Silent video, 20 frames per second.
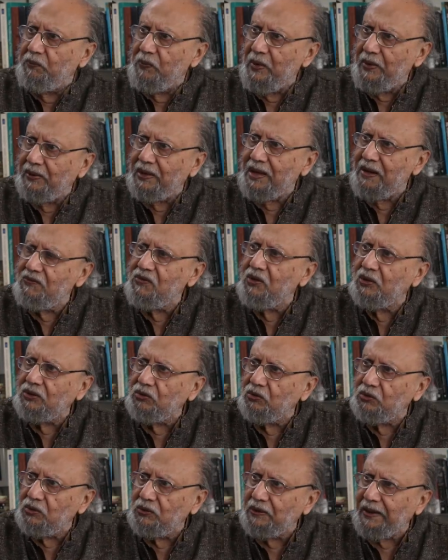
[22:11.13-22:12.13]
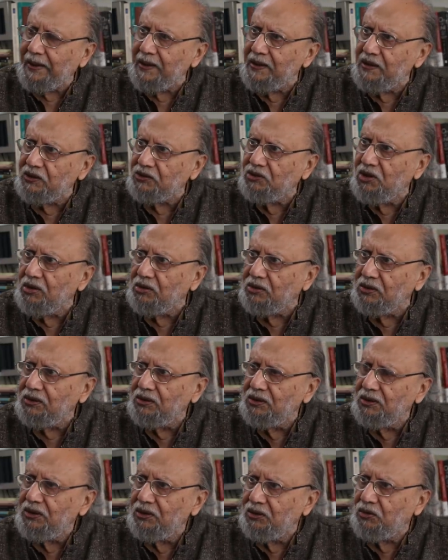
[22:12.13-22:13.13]
they have not taken resort
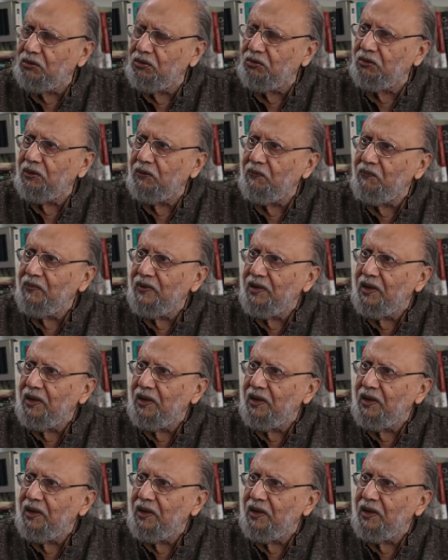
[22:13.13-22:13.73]
to